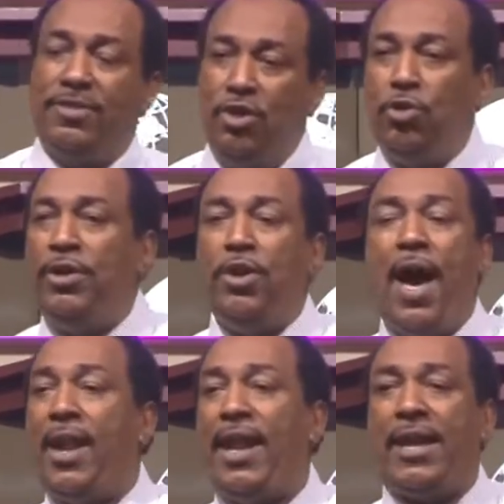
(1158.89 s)
So you do the,
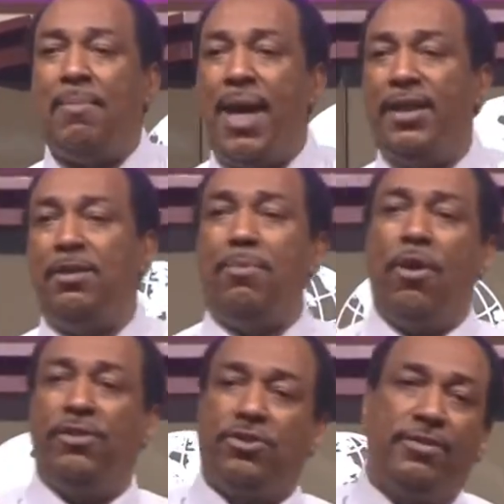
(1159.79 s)
you holler like I'm hollering in the
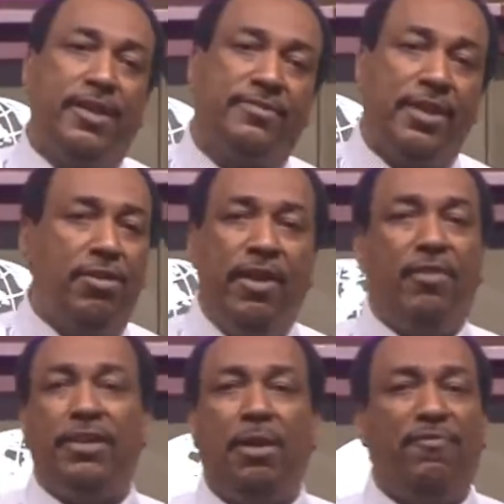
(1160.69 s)
modern church. They'll say you
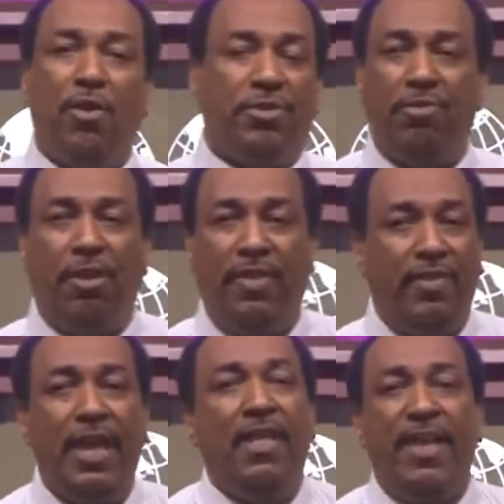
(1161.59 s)
ignorant. Them folk don't know
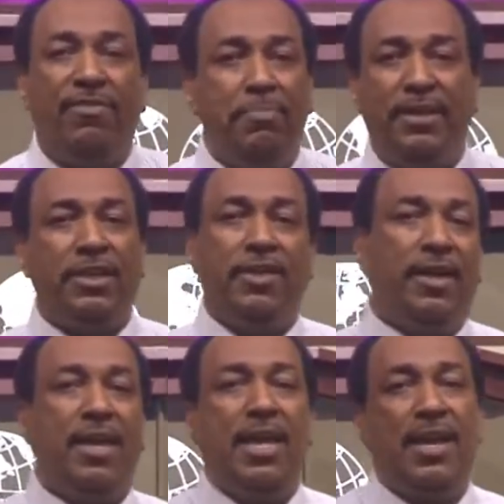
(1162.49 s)
nothing. They haven't been to
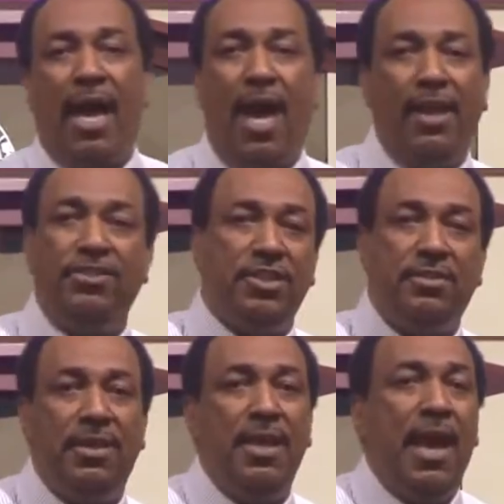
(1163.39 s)
the college.
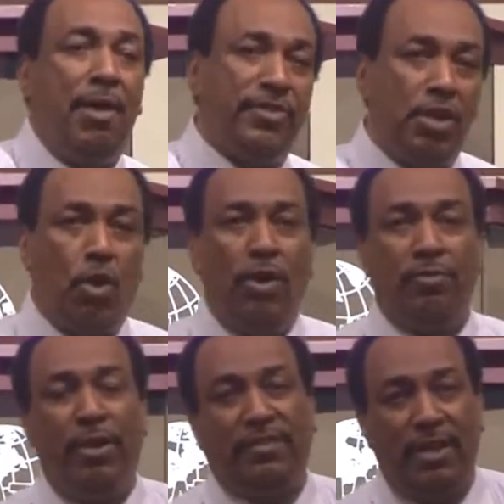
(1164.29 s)
And I was in court
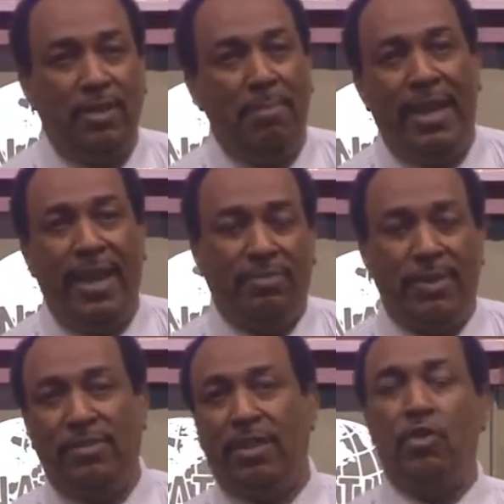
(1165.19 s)
recently. And the man asked
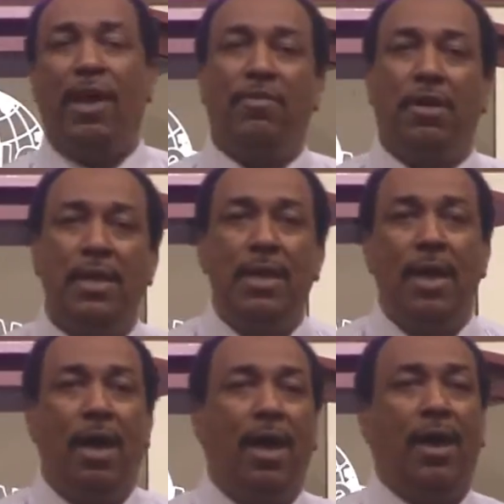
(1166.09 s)
me. He said, "You have a
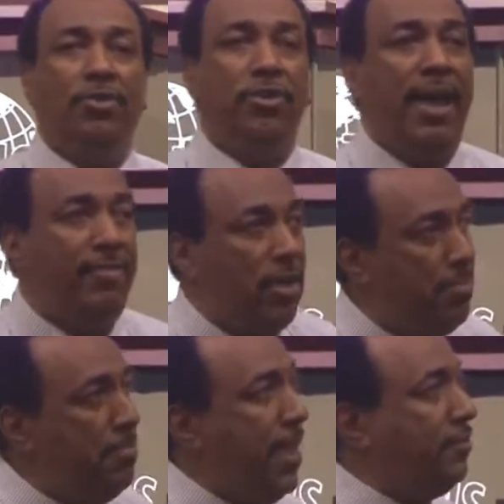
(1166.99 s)
uh, do you have
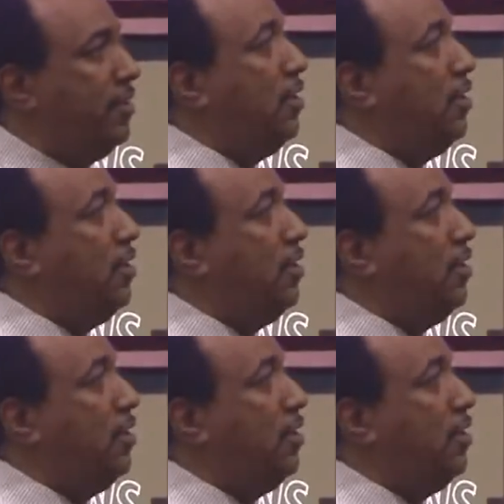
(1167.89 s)
a master?